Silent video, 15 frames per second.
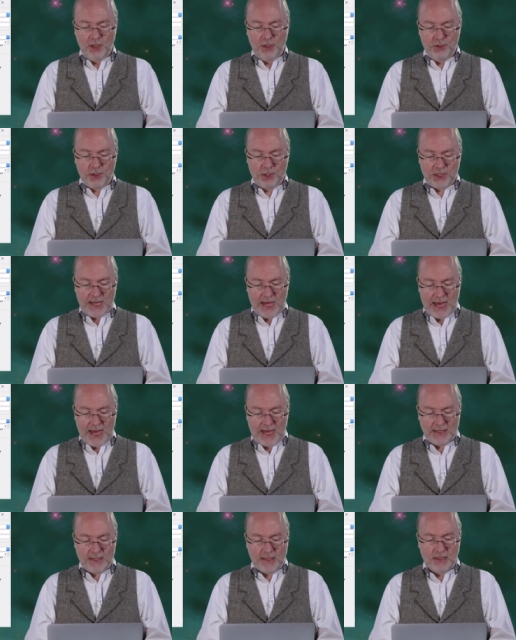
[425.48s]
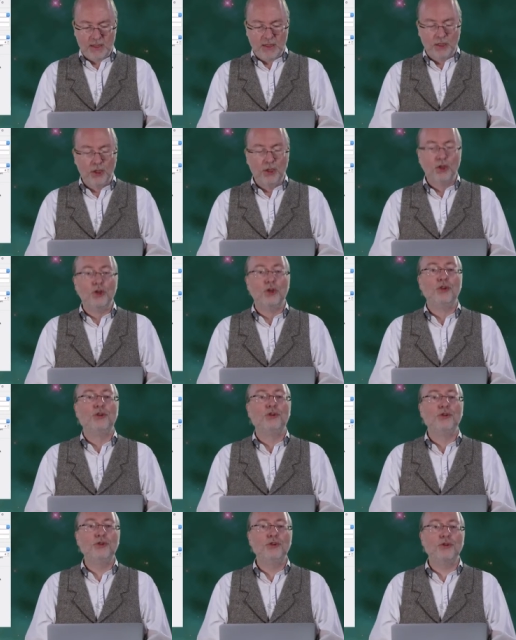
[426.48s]
you can add
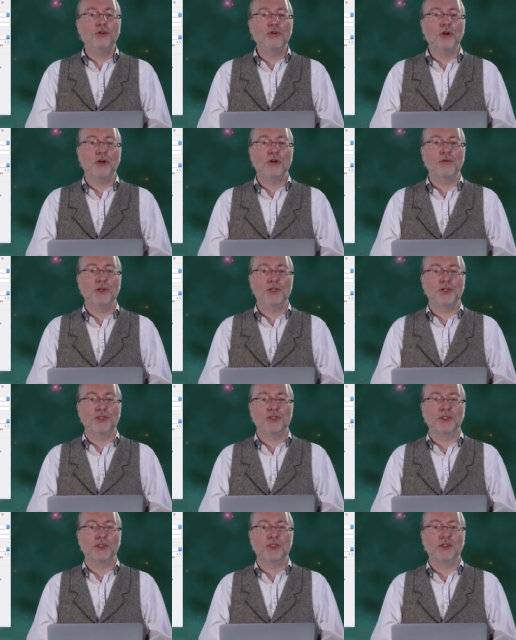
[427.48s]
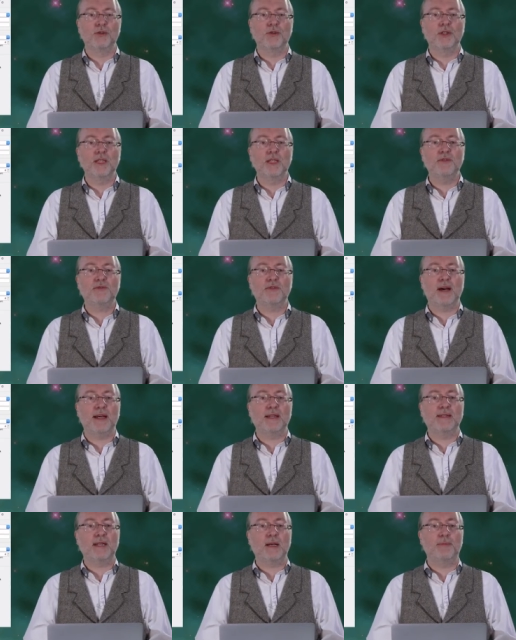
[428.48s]
new languages. So if
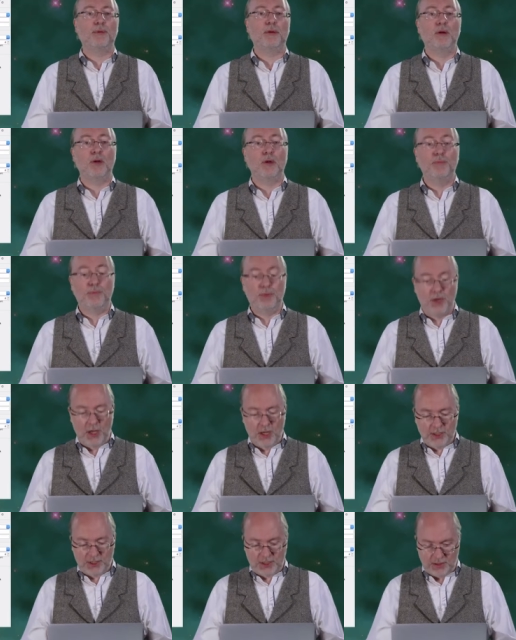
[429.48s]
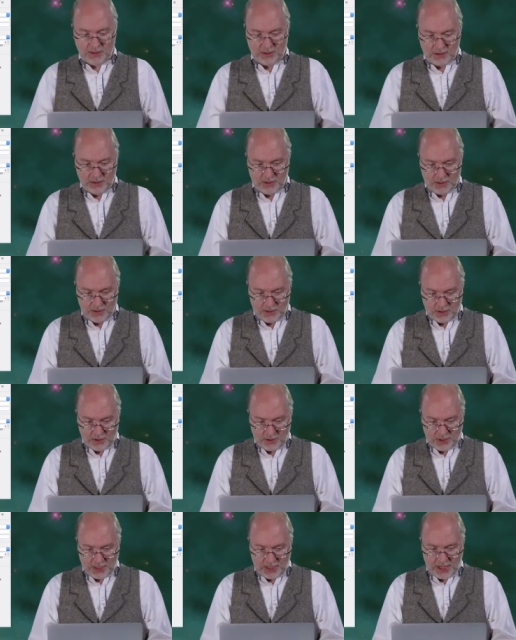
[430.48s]
I tap a plus,
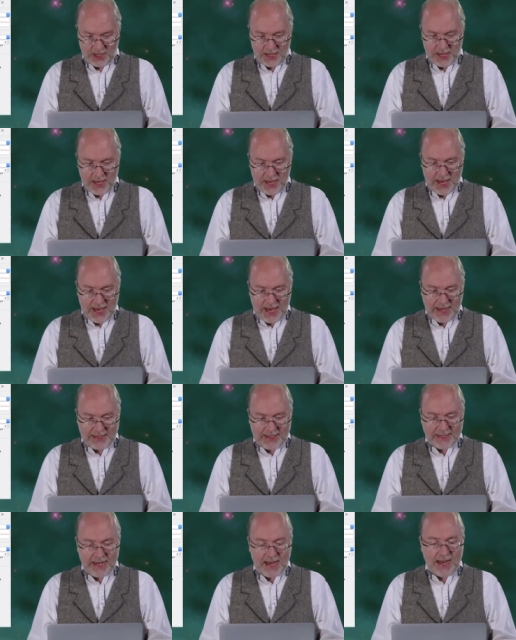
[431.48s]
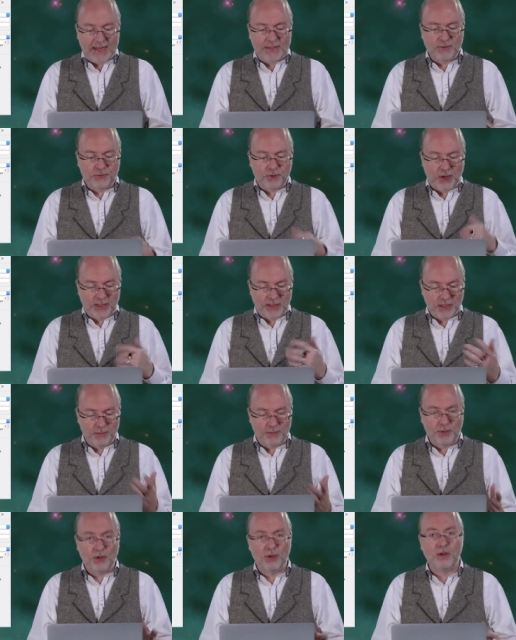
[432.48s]
okay, I can add, for
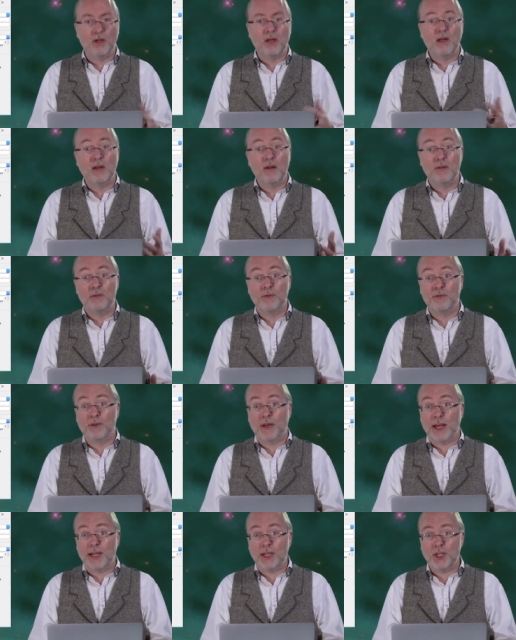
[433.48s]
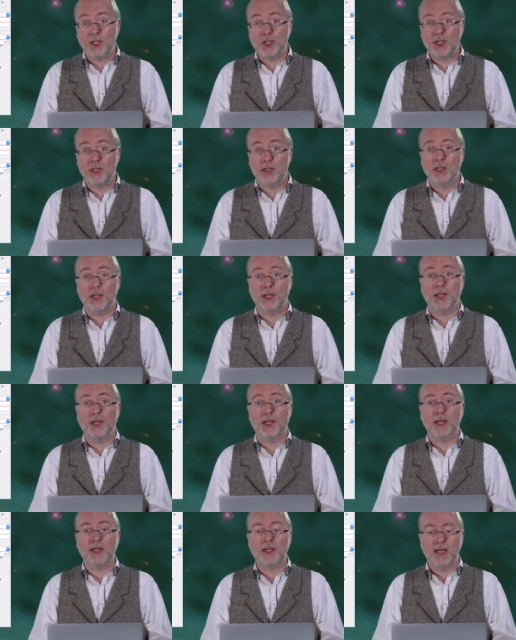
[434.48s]
example, French
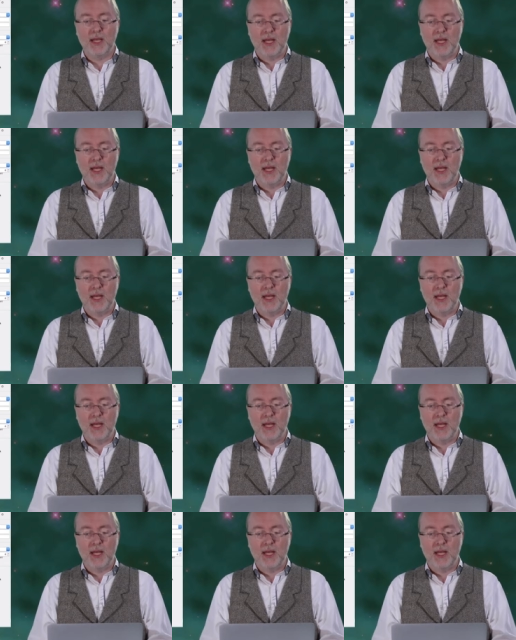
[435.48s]
here,